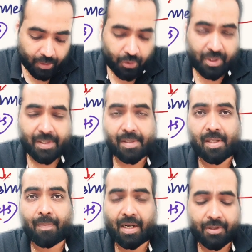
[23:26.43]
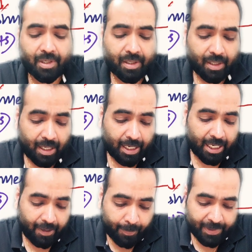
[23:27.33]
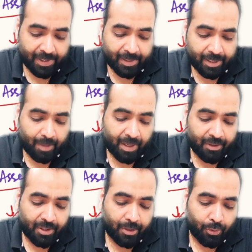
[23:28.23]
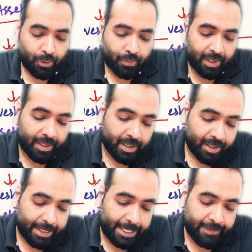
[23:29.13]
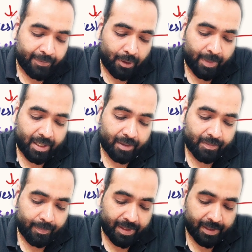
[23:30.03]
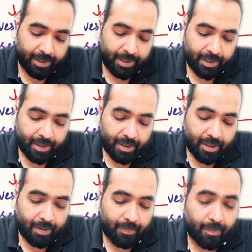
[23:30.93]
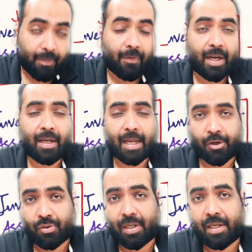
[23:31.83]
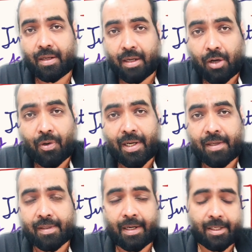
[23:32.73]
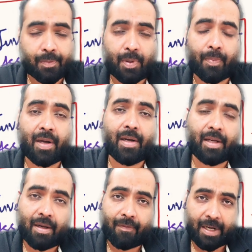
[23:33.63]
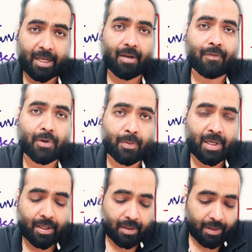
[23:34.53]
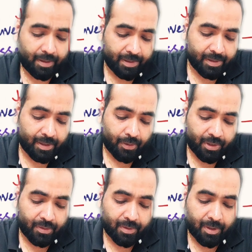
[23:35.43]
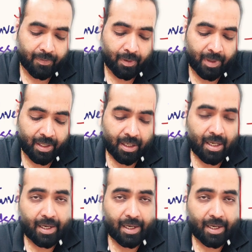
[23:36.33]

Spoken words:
So this is the balance sheet. I have presented the balance sheet to you in a T format basically, while actually nowadays it is prepared in a vertical format. This is a horizontal format.